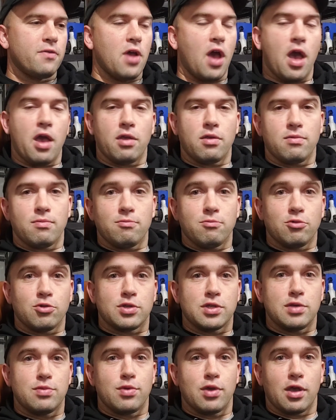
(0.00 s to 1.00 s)
not, you'll
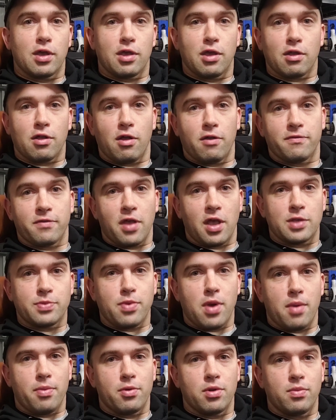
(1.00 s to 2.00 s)
see me get kicked off the guy's
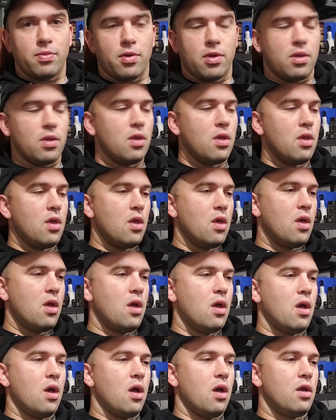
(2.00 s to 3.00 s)
property, but.
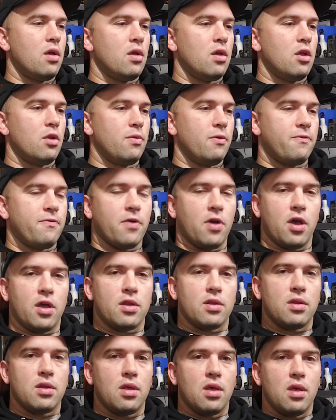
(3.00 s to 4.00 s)
It'll be
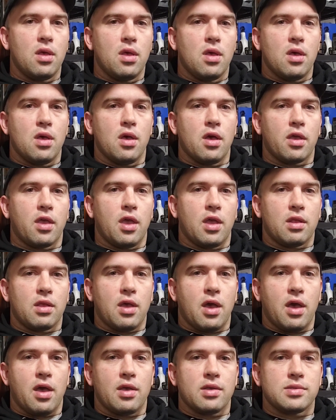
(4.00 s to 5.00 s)
fun. Again,
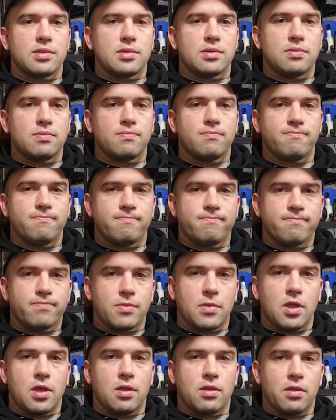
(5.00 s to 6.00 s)
guys,
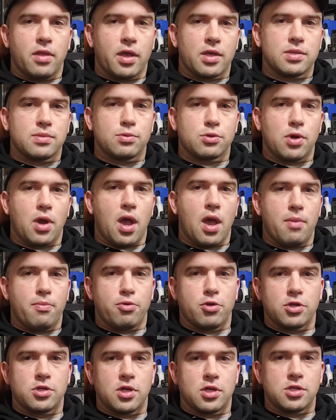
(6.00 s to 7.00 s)
like, subscribe.
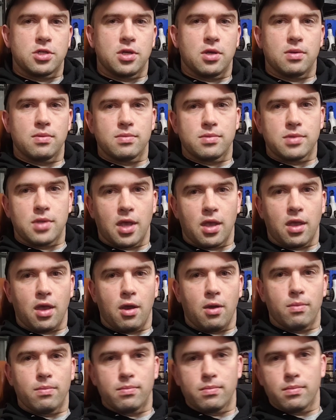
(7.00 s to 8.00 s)
Appreciate you. Take care.